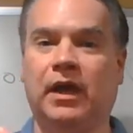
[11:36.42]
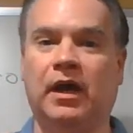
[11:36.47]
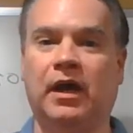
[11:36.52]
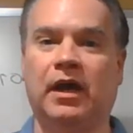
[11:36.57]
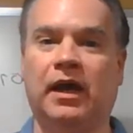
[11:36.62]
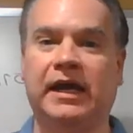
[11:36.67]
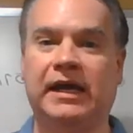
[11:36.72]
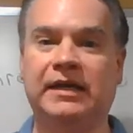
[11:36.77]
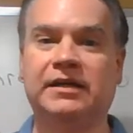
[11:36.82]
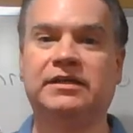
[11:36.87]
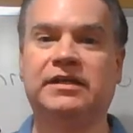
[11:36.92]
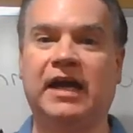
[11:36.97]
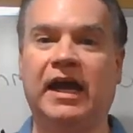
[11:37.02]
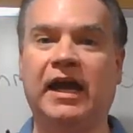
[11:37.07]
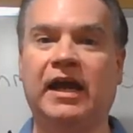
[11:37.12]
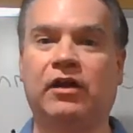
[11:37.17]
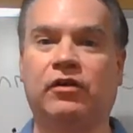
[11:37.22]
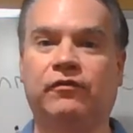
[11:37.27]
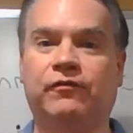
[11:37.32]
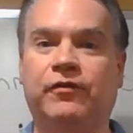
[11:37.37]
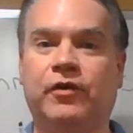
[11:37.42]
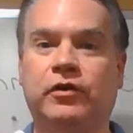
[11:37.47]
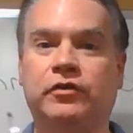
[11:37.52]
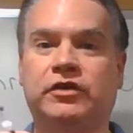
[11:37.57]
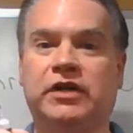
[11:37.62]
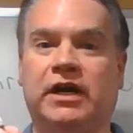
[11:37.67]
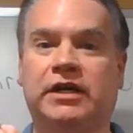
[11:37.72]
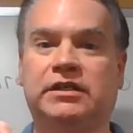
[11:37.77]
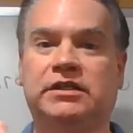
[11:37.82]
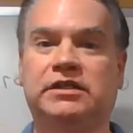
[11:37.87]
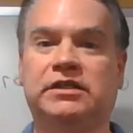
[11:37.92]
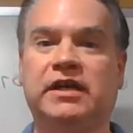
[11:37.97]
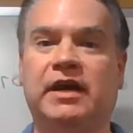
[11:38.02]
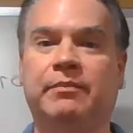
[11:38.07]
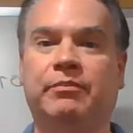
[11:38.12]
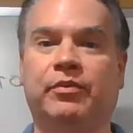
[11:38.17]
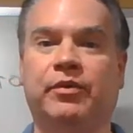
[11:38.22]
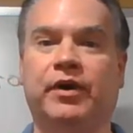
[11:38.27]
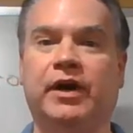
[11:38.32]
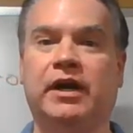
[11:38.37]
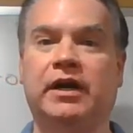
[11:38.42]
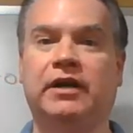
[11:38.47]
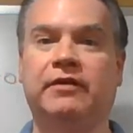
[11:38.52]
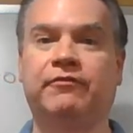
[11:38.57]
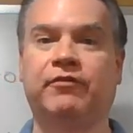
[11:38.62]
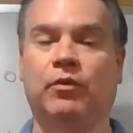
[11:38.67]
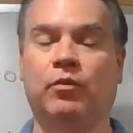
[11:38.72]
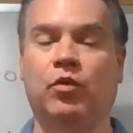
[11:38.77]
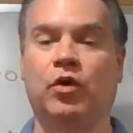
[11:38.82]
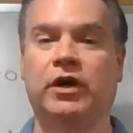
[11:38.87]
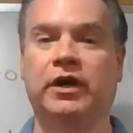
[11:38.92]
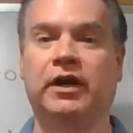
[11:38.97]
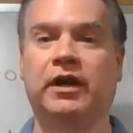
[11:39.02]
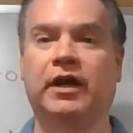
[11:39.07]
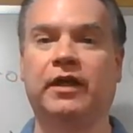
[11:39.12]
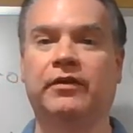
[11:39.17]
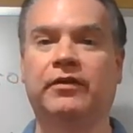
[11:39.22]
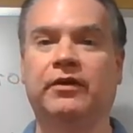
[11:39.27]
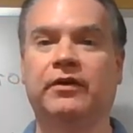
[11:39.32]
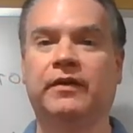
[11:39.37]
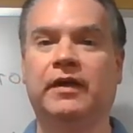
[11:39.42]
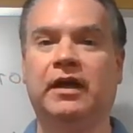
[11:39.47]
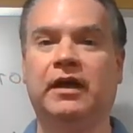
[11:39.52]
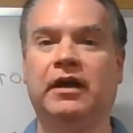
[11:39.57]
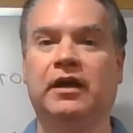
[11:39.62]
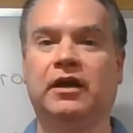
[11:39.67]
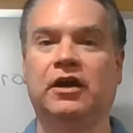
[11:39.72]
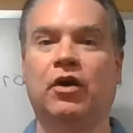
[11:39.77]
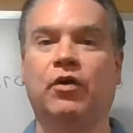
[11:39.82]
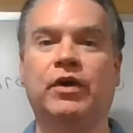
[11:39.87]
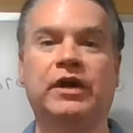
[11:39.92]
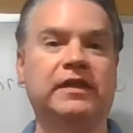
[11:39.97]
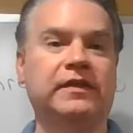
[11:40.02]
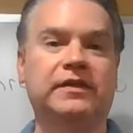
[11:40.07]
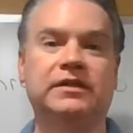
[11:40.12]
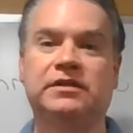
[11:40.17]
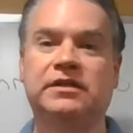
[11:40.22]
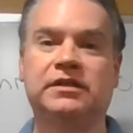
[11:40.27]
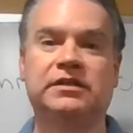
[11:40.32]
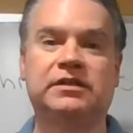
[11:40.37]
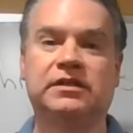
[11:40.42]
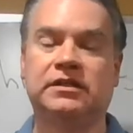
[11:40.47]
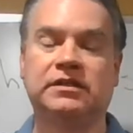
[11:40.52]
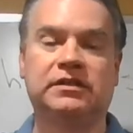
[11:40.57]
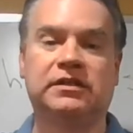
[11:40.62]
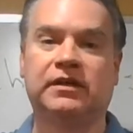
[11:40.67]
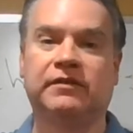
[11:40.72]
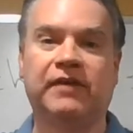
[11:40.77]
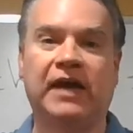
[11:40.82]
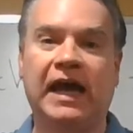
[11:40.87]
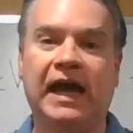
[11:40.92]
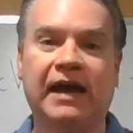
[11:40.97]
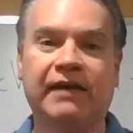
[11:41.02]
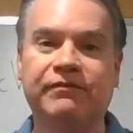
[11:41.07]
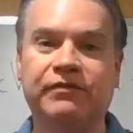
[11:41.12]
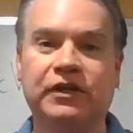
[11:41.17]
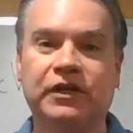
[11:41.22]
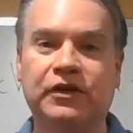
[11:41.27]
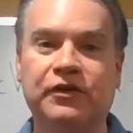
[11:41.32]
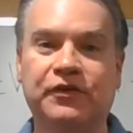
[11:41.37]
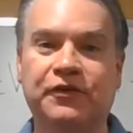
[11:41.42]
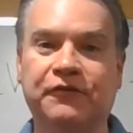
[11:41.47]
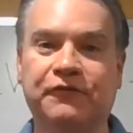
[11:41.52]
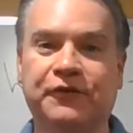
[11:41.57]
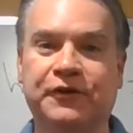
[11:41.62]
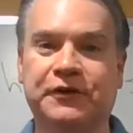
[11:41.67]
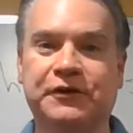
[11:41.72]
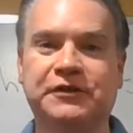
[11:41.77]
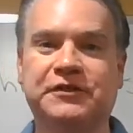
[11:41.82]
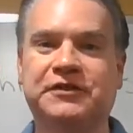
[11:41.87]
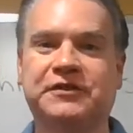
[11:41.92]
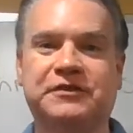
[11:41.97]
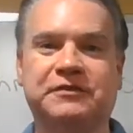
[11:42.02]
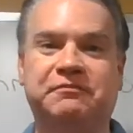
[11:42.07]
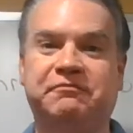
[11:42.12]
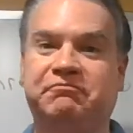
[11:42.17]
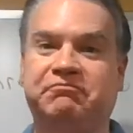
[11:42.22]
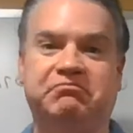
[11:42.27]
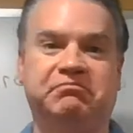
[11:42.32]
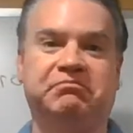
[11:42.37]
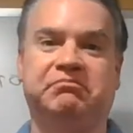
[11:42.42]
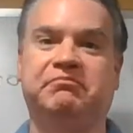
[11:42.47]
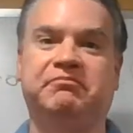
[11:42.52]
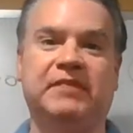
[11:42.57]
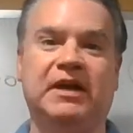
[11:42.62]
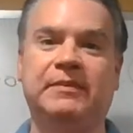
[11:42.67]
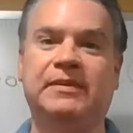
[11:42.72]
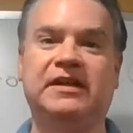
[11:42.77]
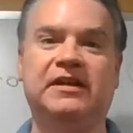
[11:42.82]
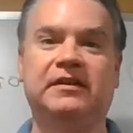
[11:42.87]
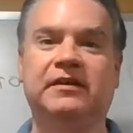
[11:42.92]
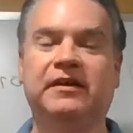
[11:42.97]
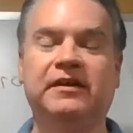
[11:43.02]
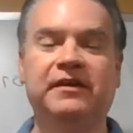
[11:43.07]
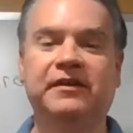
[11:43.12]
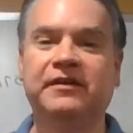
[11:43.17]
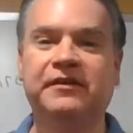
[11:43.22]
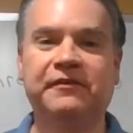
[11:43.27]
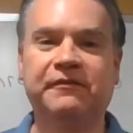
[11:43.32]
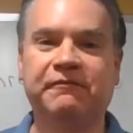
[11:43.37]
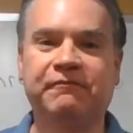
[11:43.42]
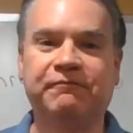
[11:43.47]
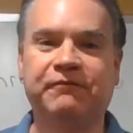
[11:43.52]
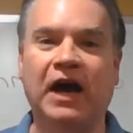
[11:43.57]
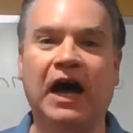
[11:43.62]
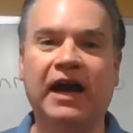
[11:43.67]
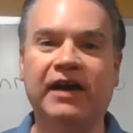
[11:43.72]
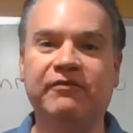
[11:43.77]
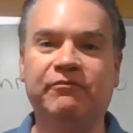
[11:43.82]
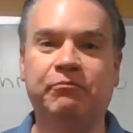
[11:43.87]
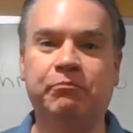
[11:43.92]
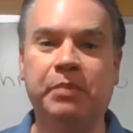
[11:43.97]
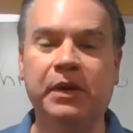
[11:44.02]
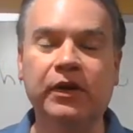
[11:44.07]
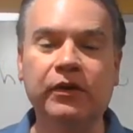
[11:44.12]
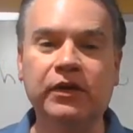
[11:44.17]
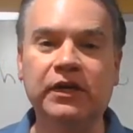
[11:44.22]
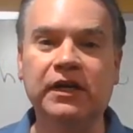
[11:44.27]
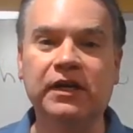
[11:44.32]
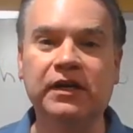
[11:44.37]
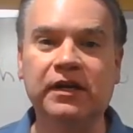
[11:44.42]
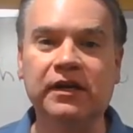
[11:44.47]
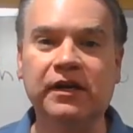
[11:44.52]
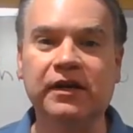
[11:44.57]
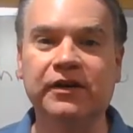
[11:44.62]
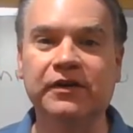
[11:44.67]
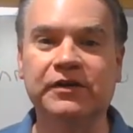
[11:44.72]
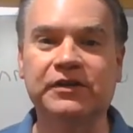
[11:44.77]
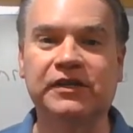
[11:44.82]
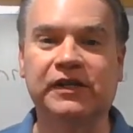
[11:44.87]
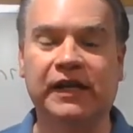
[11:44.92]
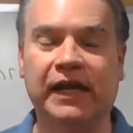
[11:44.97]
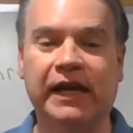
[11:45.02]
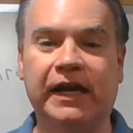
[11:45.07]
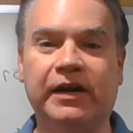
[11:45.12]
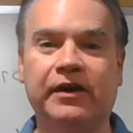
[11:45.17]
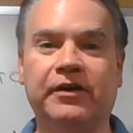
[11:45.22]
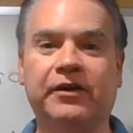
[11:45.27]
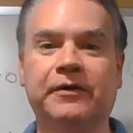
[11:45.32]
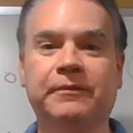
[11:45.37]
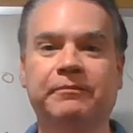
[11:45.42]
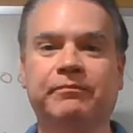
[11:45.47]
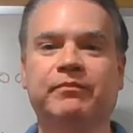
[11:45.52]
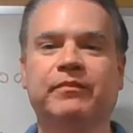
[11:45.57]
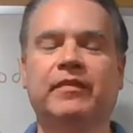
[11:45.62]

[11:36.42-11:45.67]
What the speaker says: entangled photons separating from one another, going the distance of half the universe, maybe 5 billion years later.